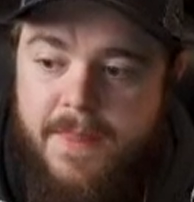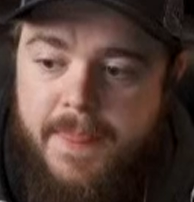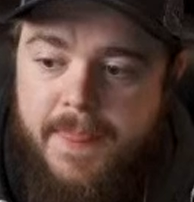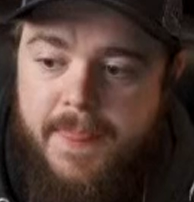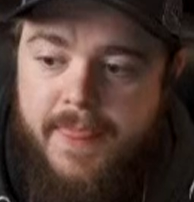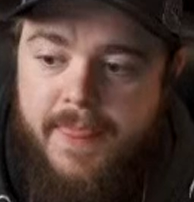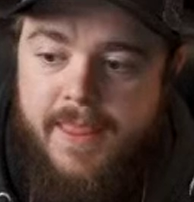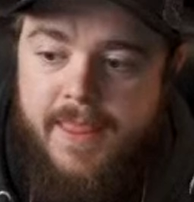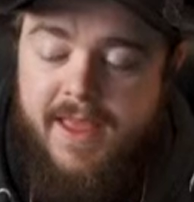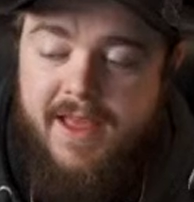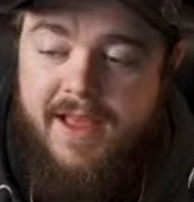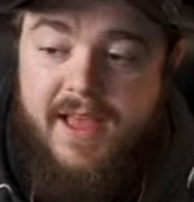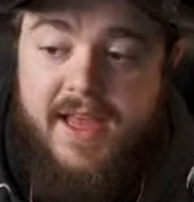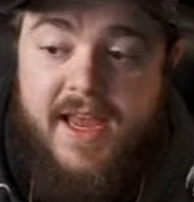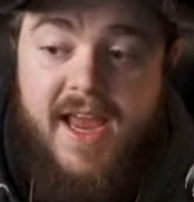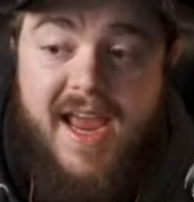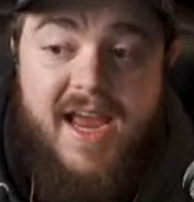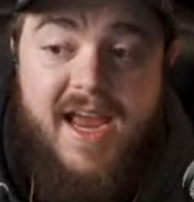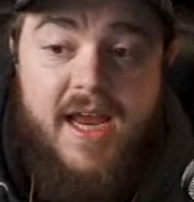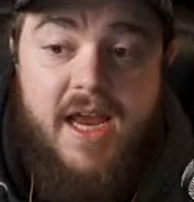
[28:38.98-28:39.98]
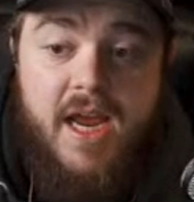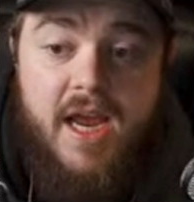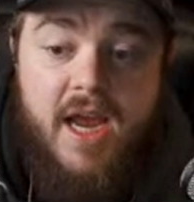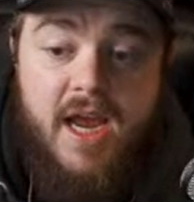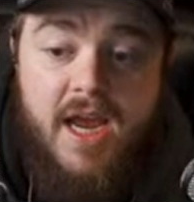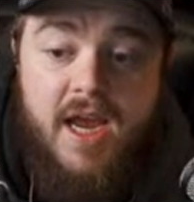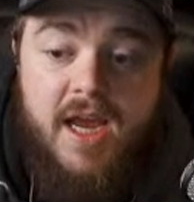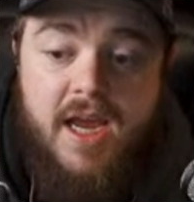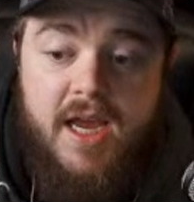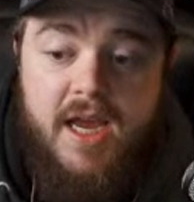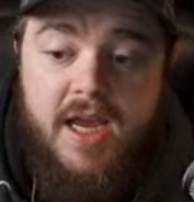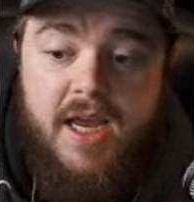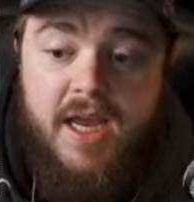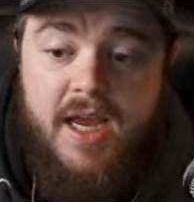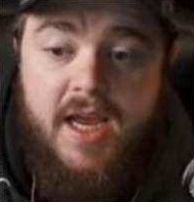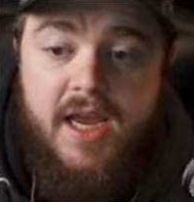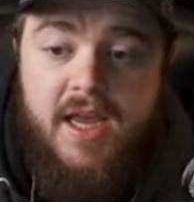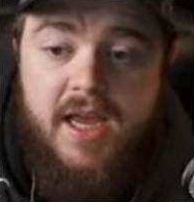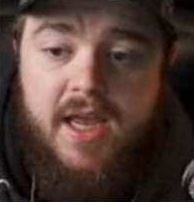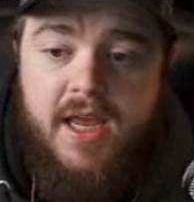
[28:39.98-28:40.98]
I don't want a small. I want a full size
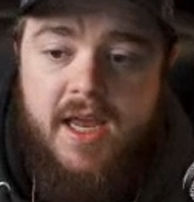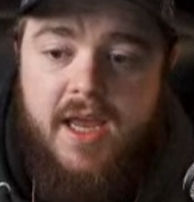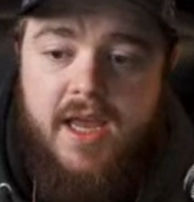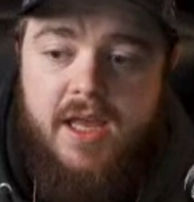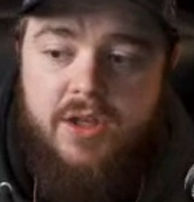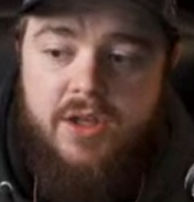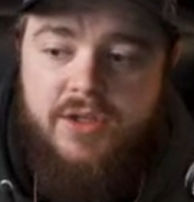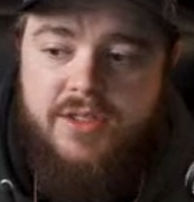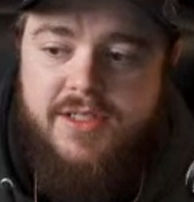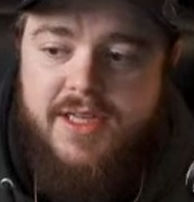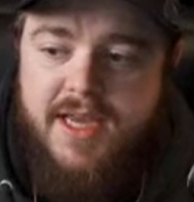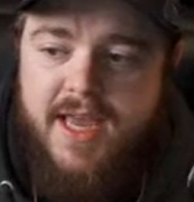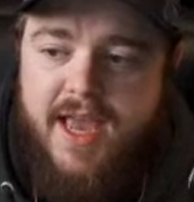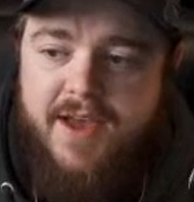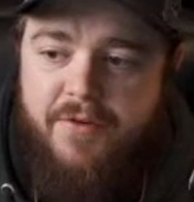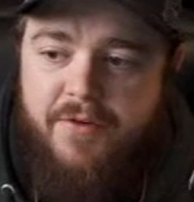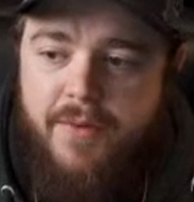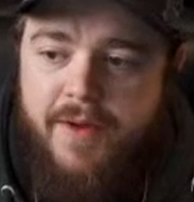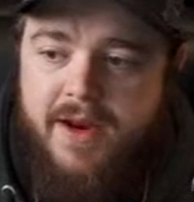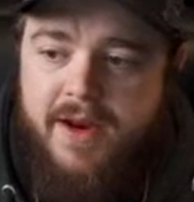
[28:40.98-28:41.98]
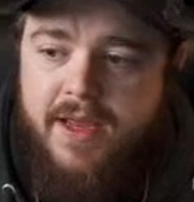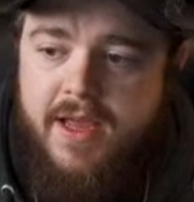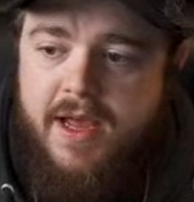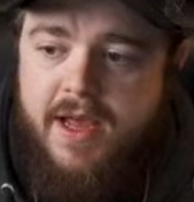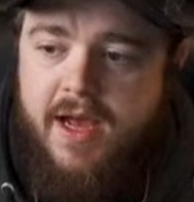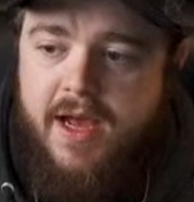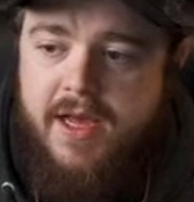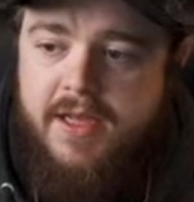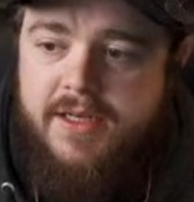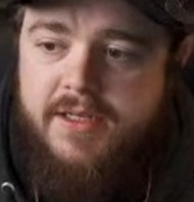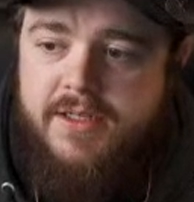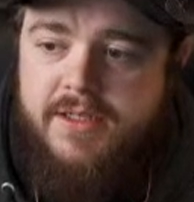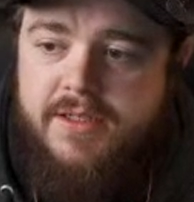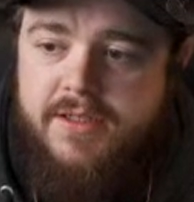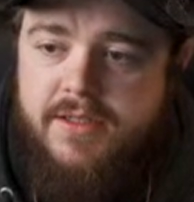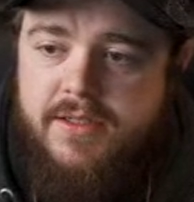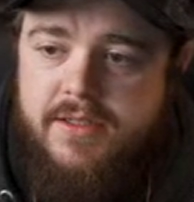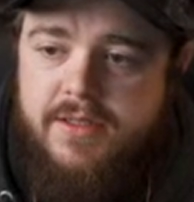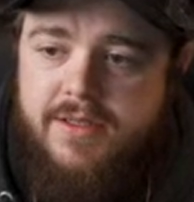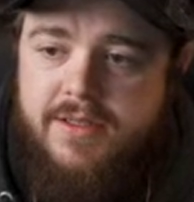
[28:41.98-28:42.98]
one. It looks like everybody
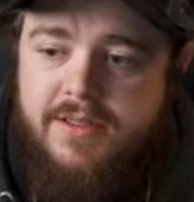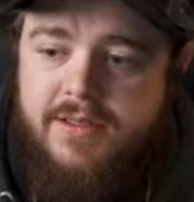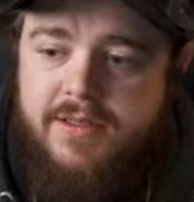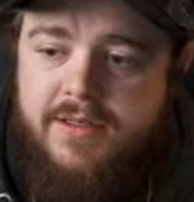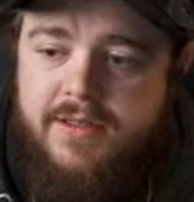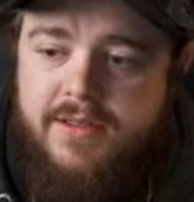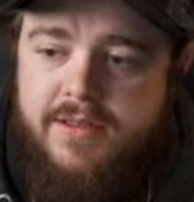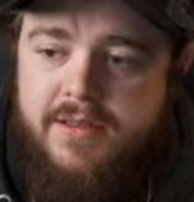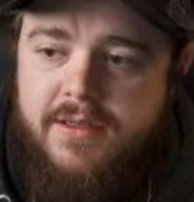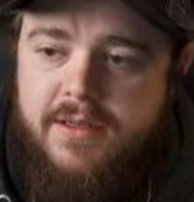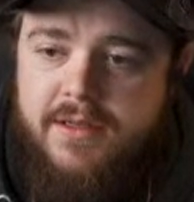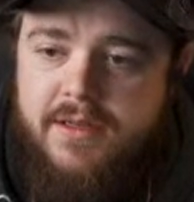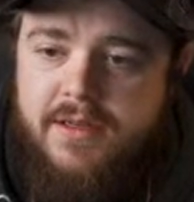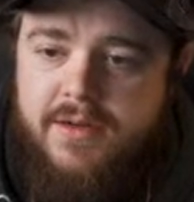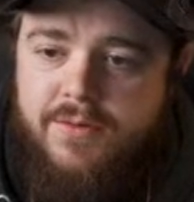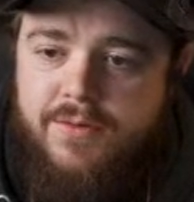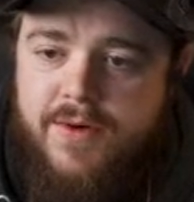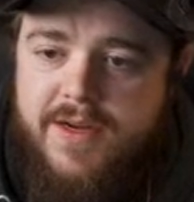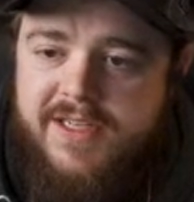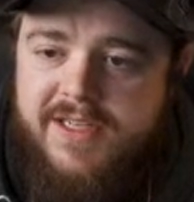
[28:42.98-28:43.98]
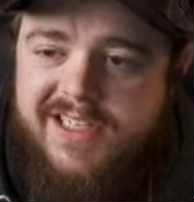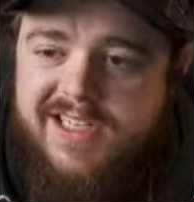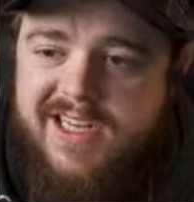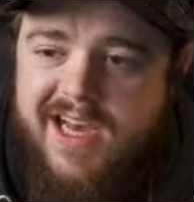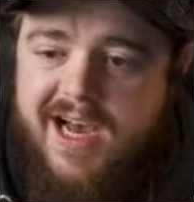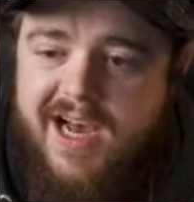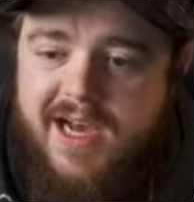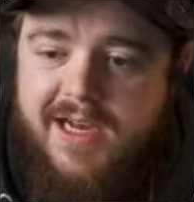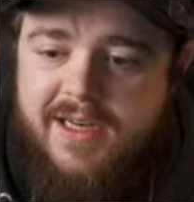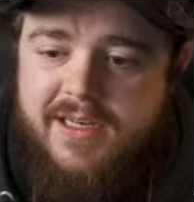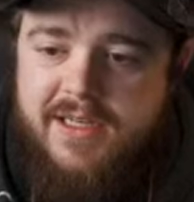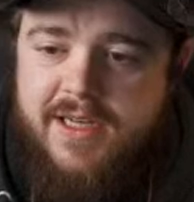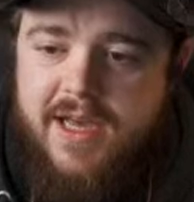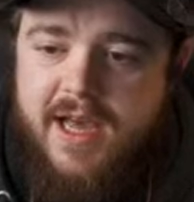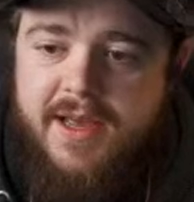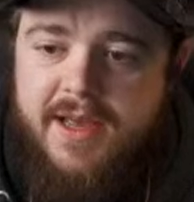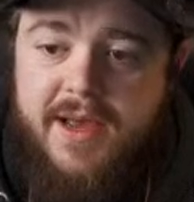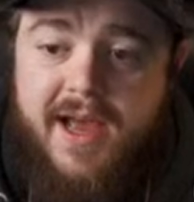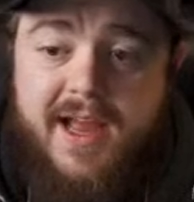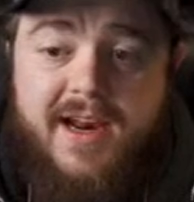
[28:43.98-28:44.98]
got restocked.
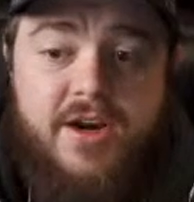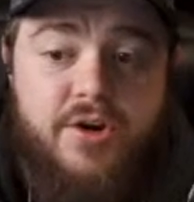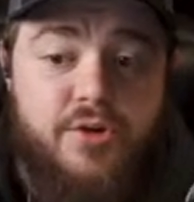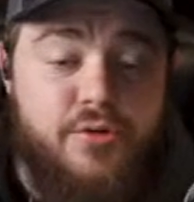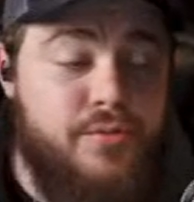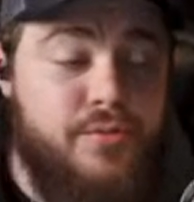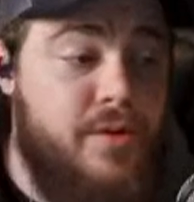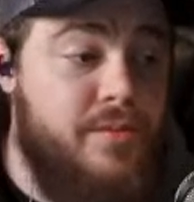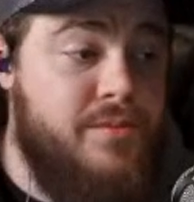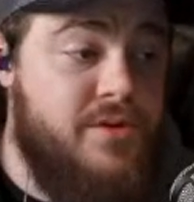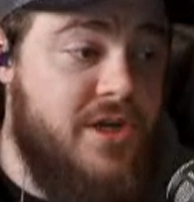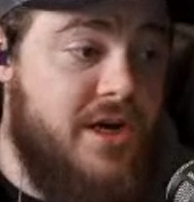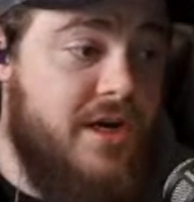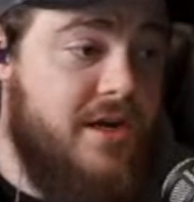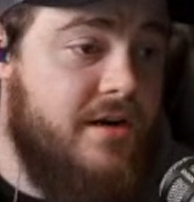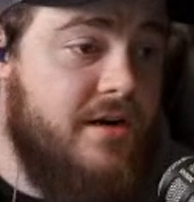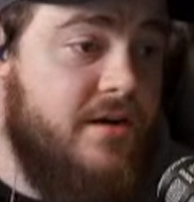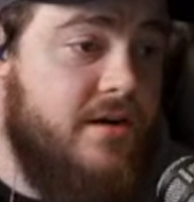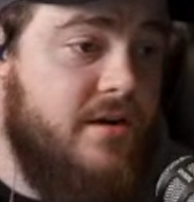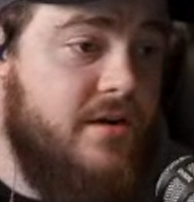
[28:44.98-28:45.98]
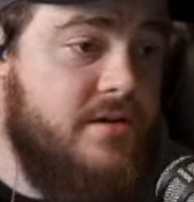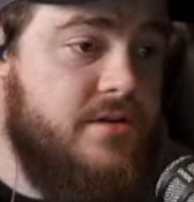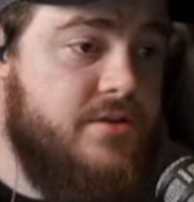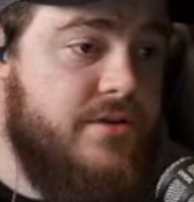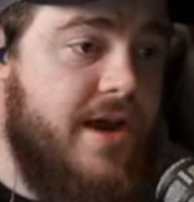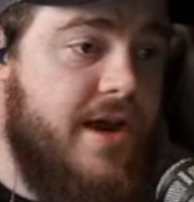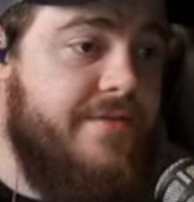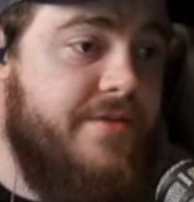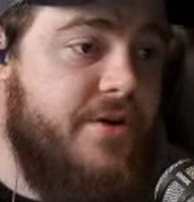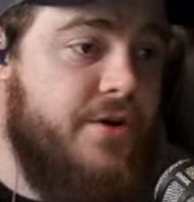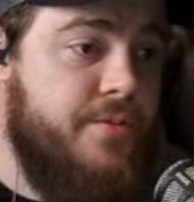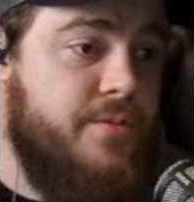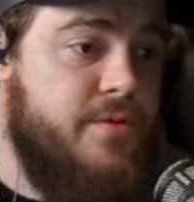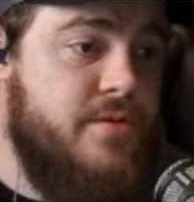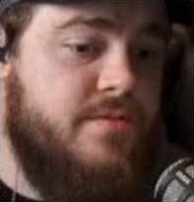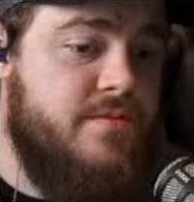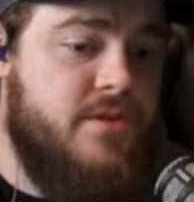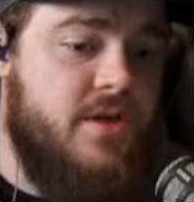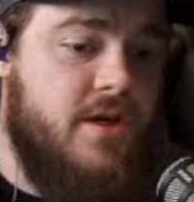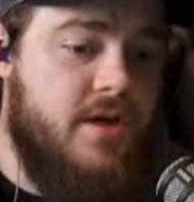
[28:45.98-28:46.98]
I got an Numzon. So I have a
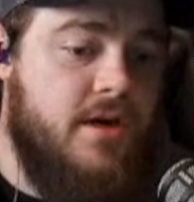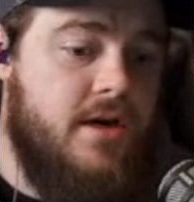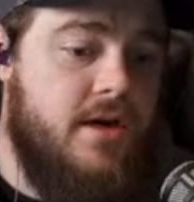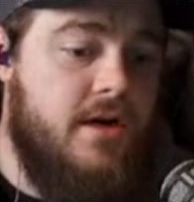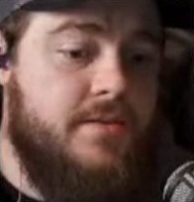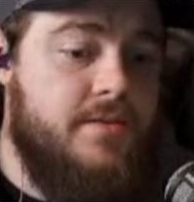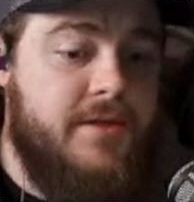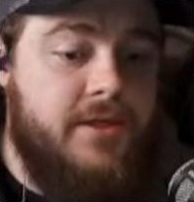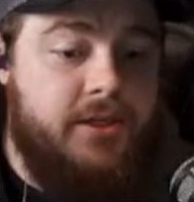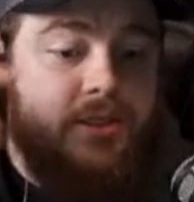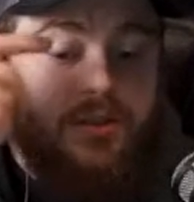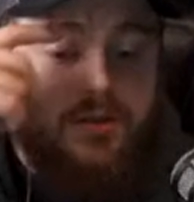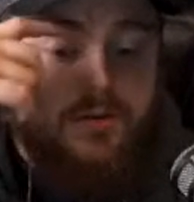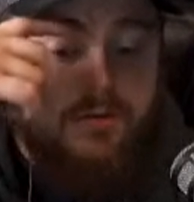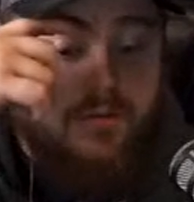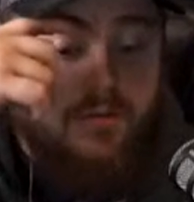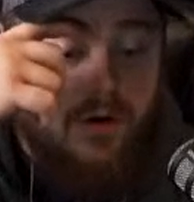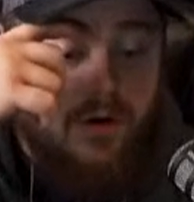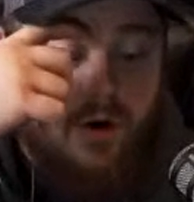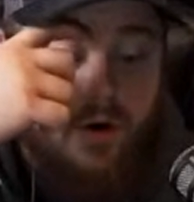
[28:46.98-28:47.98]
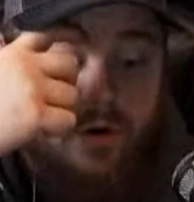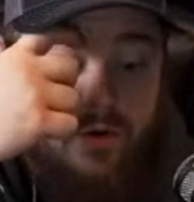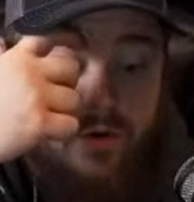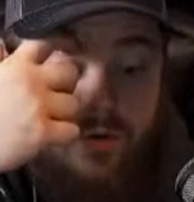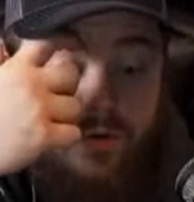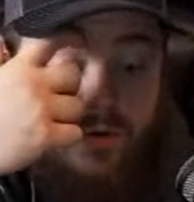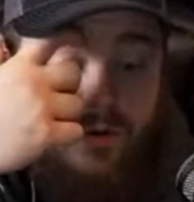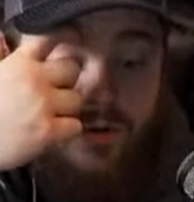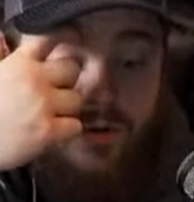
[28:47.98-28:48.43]
Numzon coming tomorrow.